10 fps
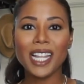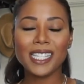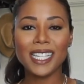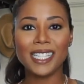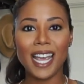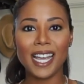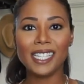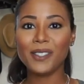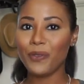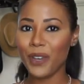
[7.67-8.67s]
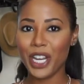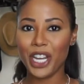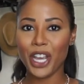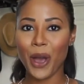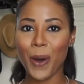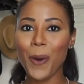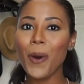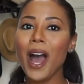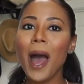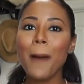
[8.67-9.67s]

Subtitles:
today's video.